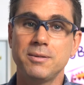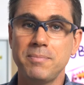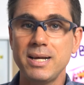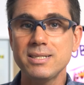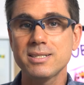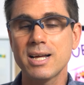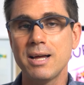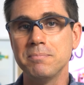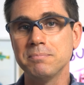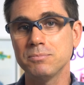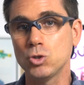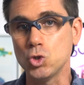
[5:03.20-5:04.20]
The best
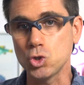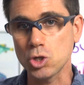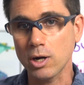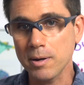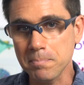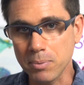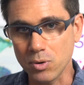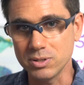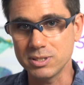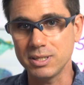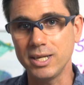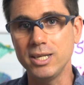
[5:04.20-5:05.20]
time to stock a
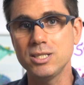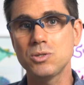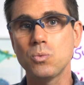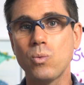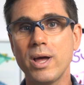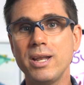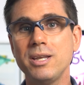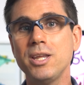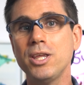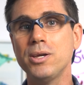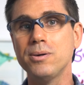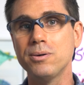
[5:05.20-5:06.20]
pond is
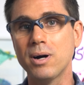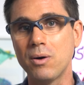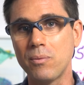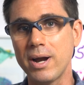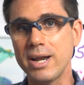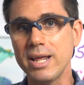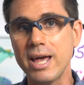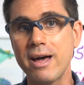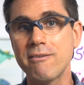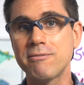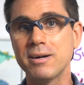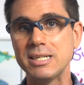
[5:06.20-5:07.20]
when you already
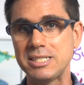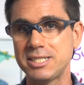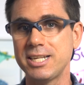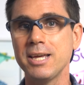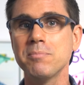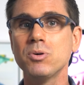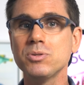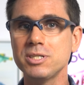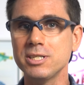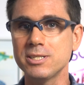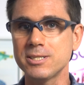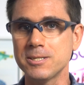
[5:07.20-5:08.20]
have a stable
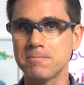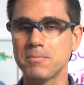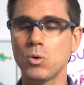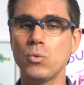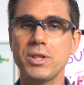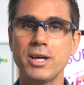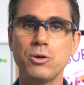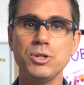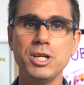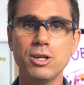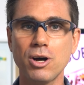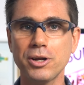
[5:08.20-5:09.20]
system with a
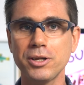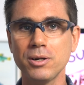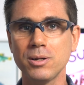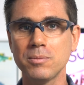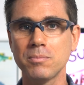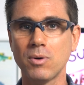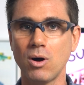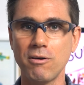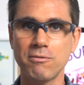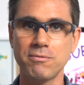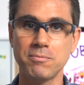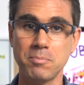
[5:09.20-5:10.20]
good inoculum
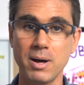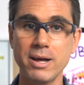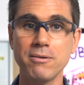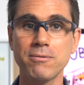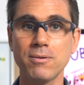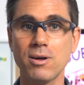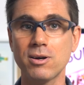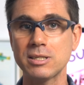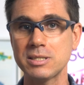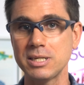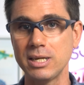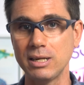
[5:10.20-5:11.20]
of
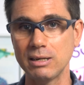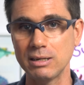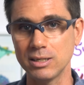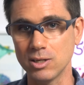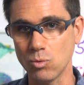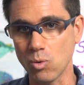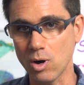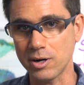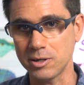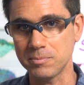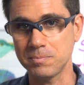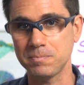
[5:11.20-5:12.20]
bioflocs in the
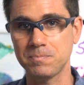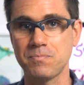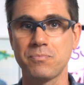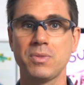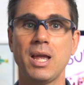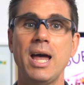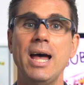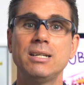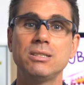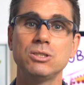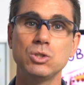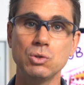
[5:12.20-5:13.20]
water.
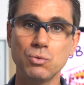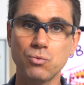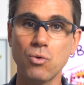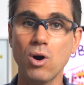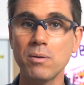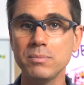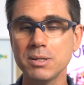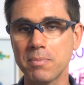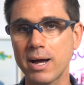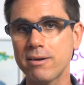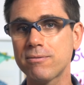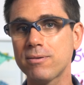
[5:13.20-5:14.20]
And to form the
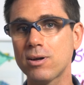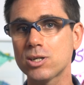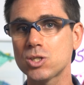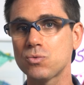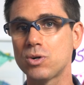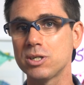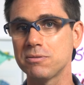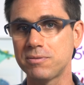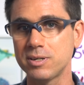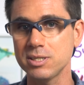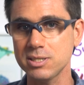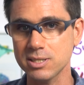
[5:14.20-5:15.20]
bioflocs for the
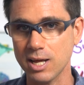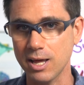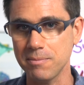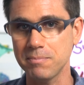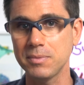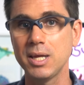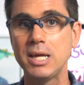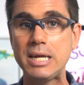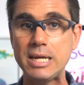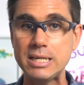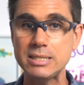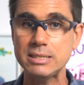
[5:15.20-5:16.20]
first time,
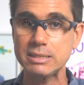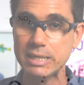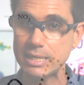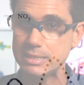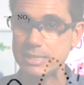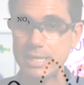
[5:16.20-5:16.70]
it can